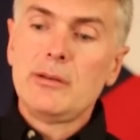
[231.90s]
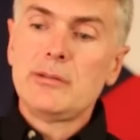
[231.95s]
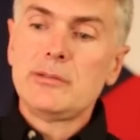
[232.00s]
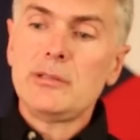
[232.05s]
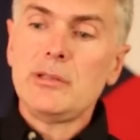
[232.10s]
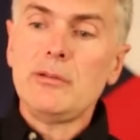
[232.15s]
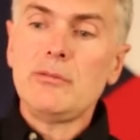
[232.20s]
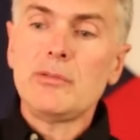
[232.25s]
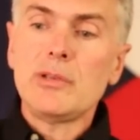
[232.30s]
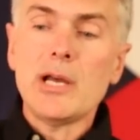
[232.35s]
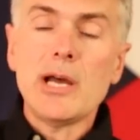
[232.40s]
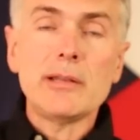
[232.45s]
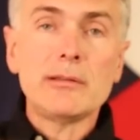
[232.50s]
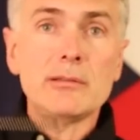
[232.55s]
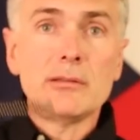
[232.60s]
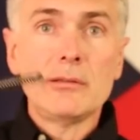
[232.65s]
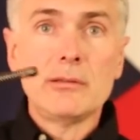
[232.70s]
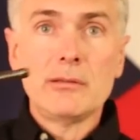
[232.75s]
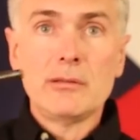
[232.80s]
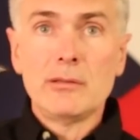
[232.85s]
So you've
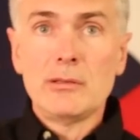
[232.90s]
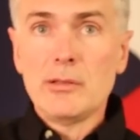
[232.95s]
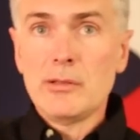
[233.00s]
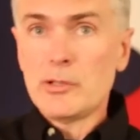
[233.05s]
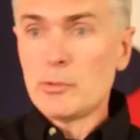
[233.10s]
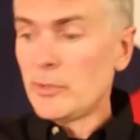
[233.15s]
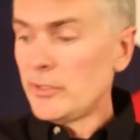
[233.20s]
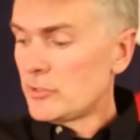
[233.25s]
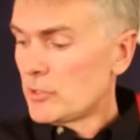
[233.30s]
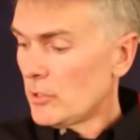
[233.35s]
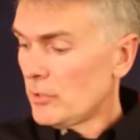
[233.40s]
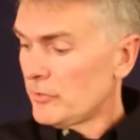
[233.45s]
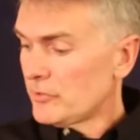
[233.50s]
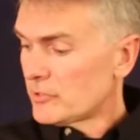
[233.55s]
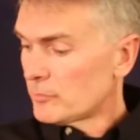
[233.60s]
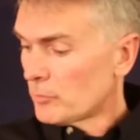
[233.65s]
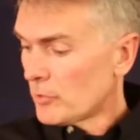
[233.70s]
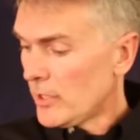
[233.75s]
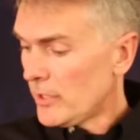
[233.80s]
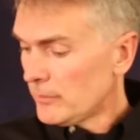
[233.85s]
got the return
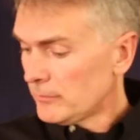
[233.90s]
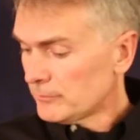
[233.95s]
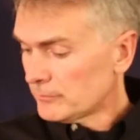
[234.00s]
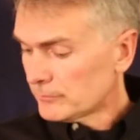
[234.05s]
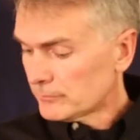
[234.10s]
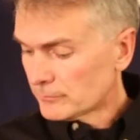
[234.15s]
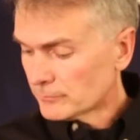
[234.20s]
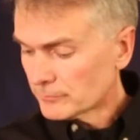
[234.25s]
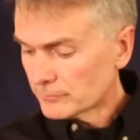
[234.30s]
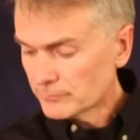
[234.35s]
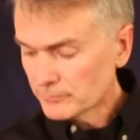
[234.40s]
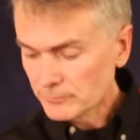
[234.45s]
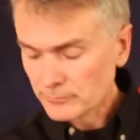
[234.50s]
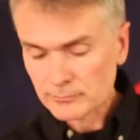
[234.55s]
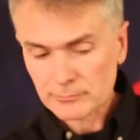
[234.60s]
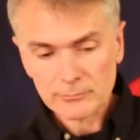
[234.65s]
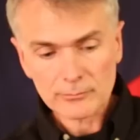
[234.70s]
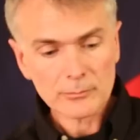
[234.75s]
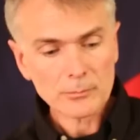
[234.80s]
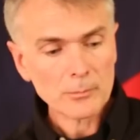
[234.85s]
spring,
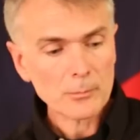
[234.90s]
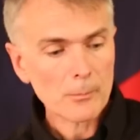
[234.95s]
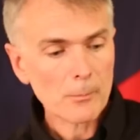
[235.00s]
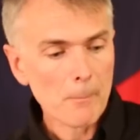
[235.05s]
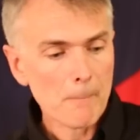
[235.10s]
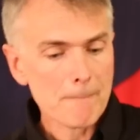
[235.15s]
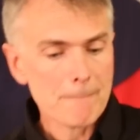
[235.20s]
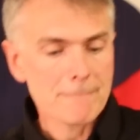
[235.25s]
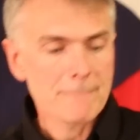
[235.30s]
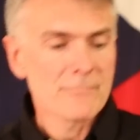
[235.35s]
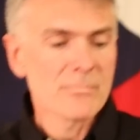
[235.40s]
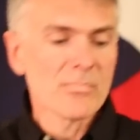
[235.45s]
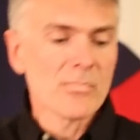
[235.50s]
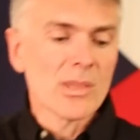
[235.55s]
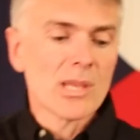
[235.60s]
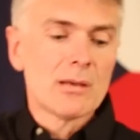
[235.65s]
the